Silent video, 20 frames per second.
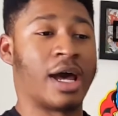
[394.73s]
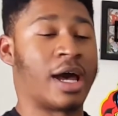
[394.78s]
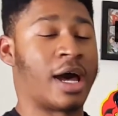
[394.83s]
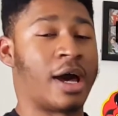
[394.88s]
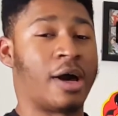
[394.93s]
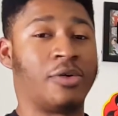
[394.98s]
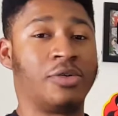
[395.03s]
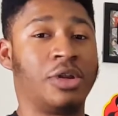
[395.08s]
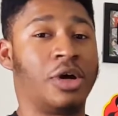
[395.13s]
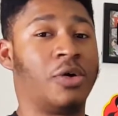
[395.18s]

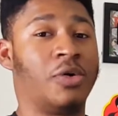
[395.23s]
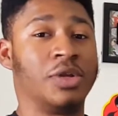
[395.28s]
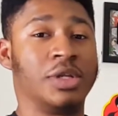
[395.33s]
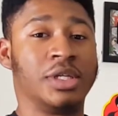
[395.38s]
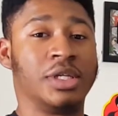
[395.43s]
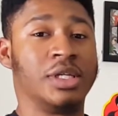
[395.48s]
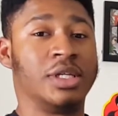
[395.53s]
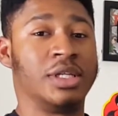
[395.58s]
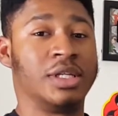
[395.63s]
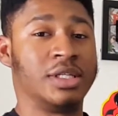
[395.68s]
I don't know.
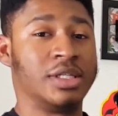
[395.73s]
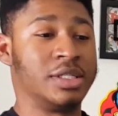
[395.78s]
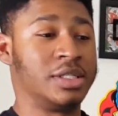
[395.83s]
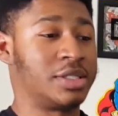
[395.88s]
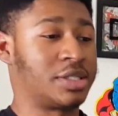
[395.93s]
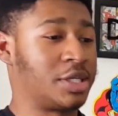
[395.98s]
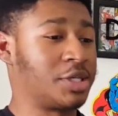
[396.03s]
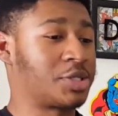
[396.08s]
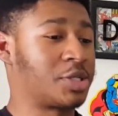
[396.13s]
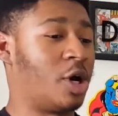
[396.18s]
It,
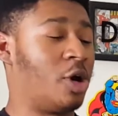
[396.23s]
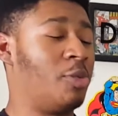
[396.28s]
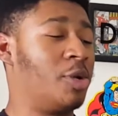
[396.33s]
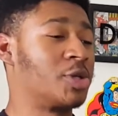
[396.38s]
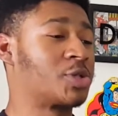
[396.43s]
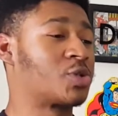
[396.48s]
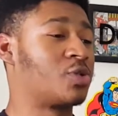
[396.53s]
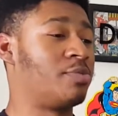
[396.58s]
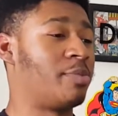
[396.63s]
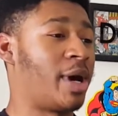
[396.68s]
this
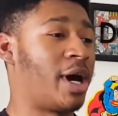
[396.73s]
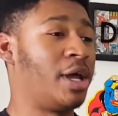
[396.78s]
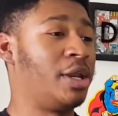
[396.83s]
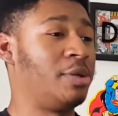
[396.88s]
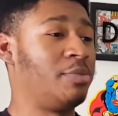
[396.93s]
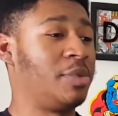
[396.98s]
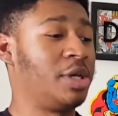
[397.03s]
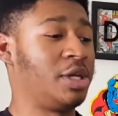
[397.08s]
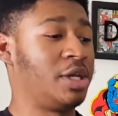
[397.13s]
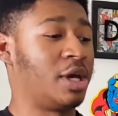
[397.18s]
almost
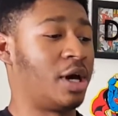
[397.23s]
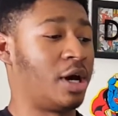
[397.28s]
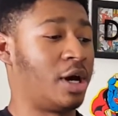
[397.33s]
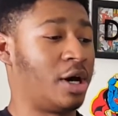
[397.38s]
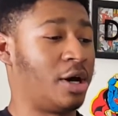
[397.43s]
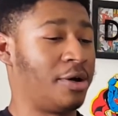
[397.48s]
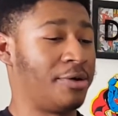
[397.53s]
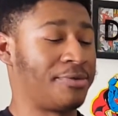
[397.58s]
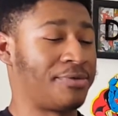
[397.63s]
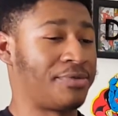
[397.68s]
reminded me
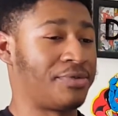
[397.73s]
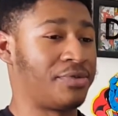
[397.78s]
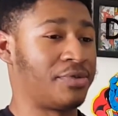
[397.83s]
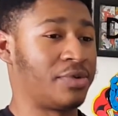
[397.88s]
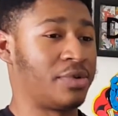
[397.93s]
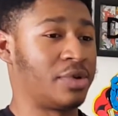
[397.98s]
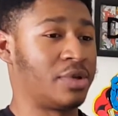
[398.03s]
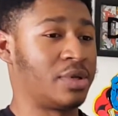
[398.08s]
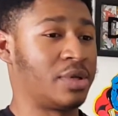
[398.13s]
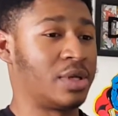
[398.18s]
of
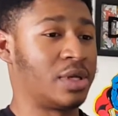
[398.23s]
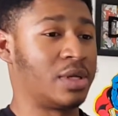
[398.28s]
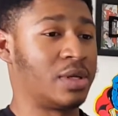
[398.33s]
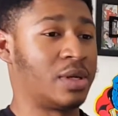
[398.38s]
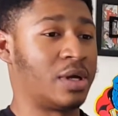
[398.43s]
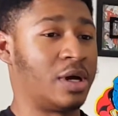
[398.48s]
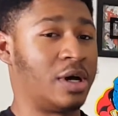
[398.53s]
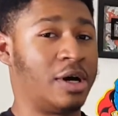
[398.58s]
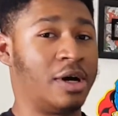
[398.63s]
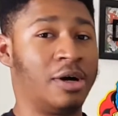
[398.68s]

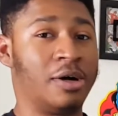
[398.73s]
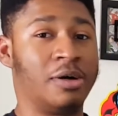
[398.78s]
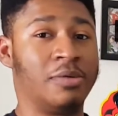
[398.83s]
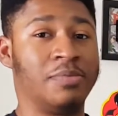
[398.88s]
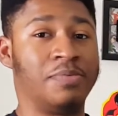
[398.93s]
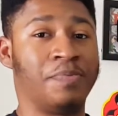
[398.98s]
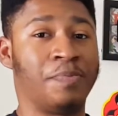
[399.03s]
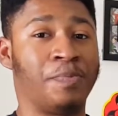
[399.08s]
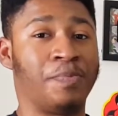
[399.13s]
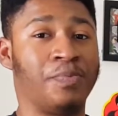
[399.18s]

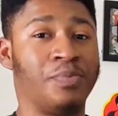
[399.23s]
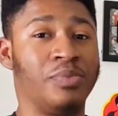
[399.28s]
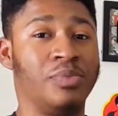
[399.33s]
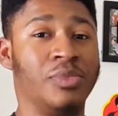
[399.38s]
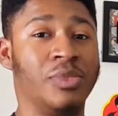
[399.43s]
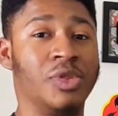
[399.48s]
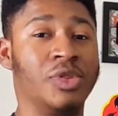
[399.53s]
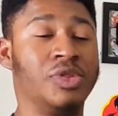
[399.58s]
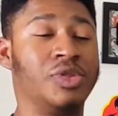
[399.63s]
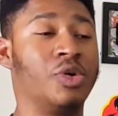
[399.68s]
um
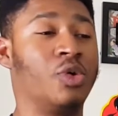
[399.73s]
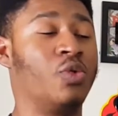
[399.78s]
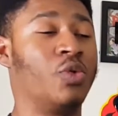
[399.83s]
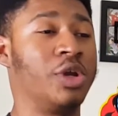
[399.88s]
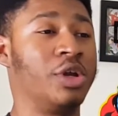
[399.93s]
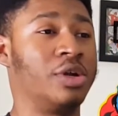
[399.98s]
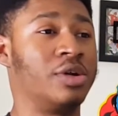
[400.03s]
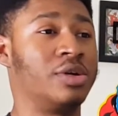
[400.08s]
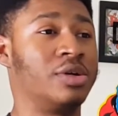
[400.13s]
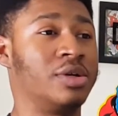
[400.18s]
the
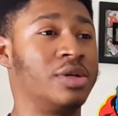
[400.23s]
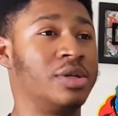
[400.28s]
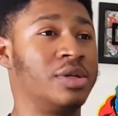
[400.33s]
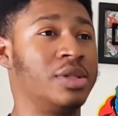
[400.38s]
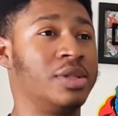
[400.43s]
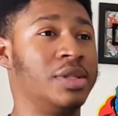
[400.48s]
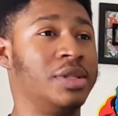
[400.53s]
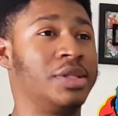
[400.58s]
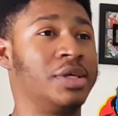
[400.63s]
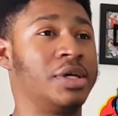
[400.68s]
weird
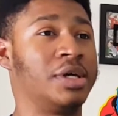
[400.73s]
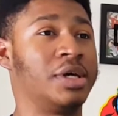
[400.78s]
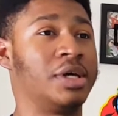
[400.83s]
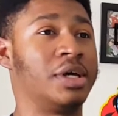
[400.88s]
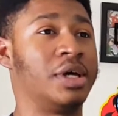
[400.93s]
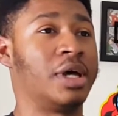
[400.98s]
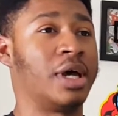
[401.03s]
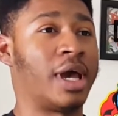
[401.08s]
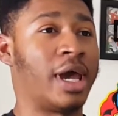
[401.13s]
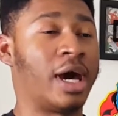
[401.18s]

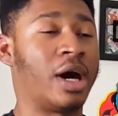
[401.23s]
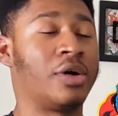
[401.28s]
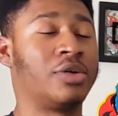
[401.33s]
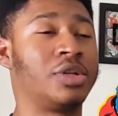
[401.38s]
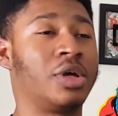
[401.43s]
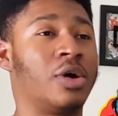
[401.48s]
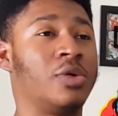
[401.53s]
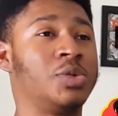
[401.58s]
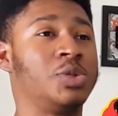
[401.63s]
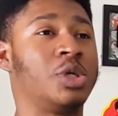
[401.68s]
the
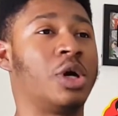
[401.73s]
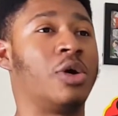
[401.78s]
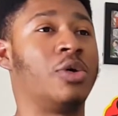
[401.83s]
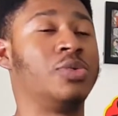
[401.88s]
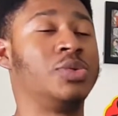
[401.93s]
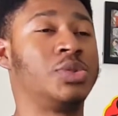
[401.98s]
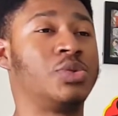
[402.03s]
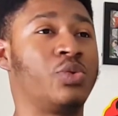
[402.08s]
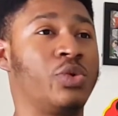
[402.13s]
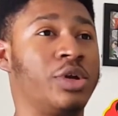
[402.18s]
Aldo
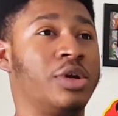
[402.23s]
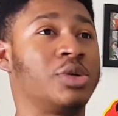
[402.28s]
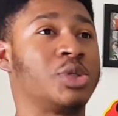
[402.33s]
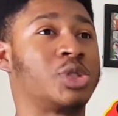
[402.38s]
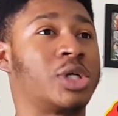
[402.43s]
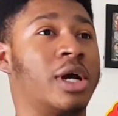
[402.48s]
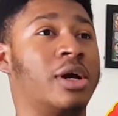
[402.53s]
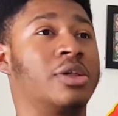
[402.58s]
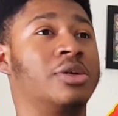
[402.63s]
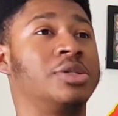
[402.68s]
Jones weird
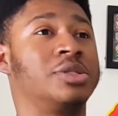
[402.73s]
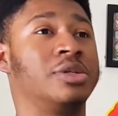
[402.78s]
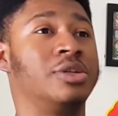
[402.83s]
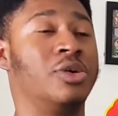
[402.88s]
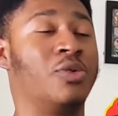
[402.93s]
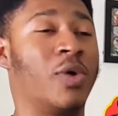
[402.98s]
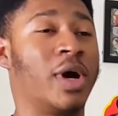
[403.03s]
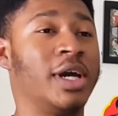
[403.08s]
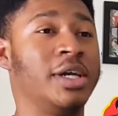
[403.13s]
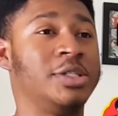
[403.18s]
trailers in
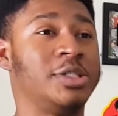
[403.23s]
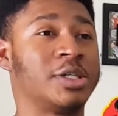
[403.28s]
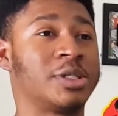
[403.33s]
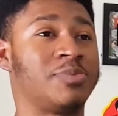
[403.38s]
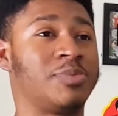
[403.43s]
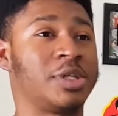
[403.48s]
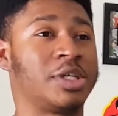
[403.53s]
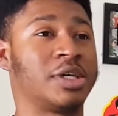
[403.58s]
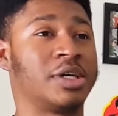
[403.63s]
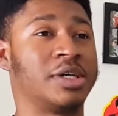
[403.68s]
a way
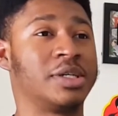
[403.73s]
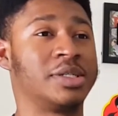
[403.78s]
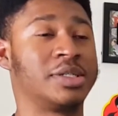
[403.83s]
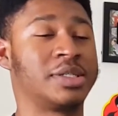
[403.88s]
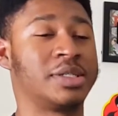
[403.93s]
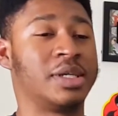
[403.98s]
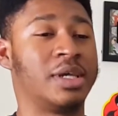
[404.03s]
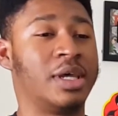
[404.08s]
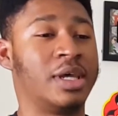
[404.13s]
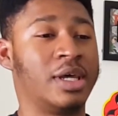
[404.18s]
just
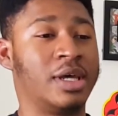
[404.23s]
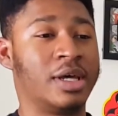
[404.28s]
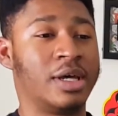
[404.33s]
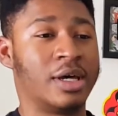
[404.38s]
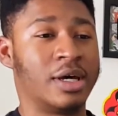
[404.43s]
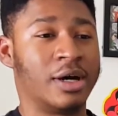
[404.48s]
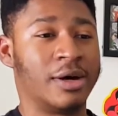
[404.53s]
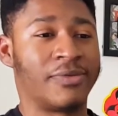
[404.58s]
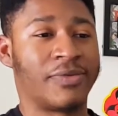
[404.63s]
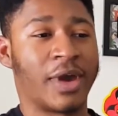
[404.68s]
because
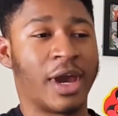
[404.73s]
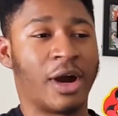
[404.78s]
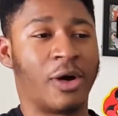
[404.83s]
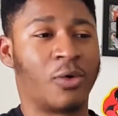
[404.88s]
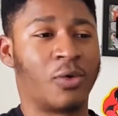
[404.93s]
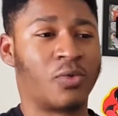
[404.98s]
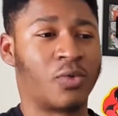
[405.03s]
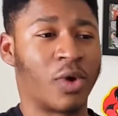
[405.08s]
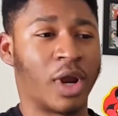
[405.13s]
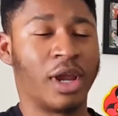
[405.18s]
of how
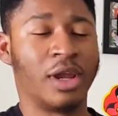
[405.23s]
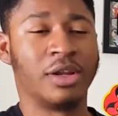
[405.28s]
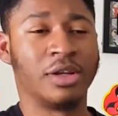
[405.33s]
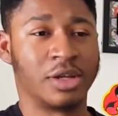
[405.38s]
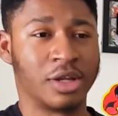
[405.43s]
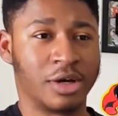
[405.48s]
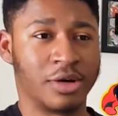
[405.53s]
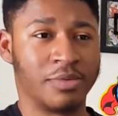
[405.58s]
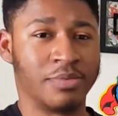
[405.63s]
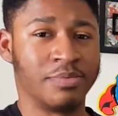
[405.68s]

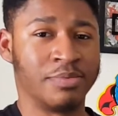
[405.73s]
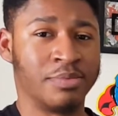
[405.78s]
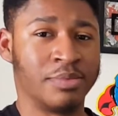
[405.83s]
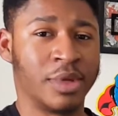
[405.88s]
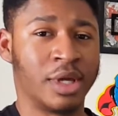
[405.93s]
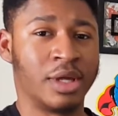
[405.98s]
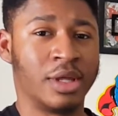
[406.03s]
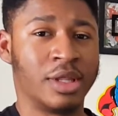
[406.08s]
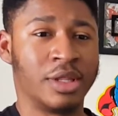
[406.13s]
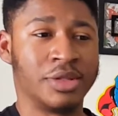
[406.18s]
random
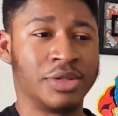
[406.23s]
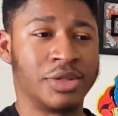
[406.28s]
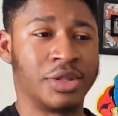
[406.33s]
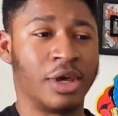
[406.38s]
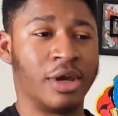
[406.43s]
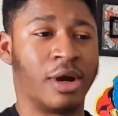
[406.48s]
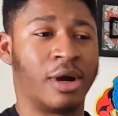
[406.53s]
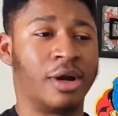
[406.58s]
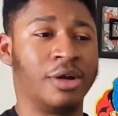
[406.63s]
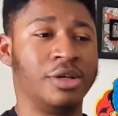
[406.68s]

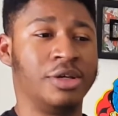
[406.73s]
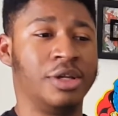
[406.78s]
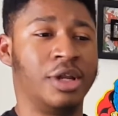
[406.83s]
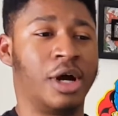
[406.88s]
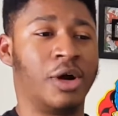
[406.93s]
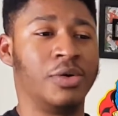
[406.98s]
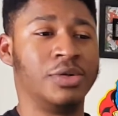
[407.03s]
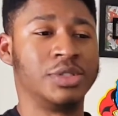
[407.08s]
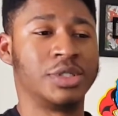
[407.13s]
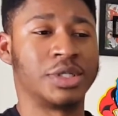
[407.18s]
they are, you
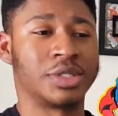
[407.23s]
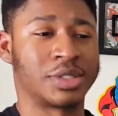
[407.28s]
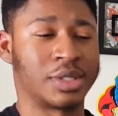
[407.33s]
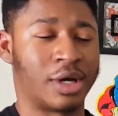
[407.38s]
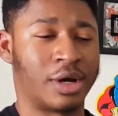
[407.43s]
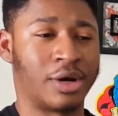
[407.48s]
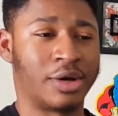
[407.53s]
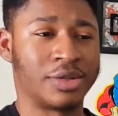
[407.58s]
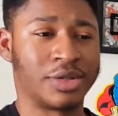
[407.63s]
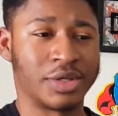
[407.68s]
know, and just
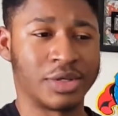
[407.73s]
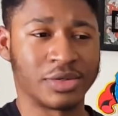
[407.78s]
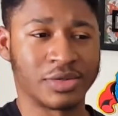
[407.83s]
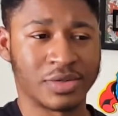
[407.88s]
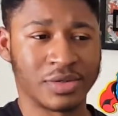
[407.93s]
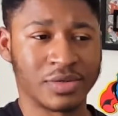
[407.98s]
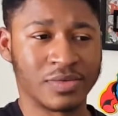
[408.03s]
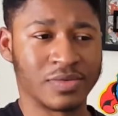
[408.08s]
all the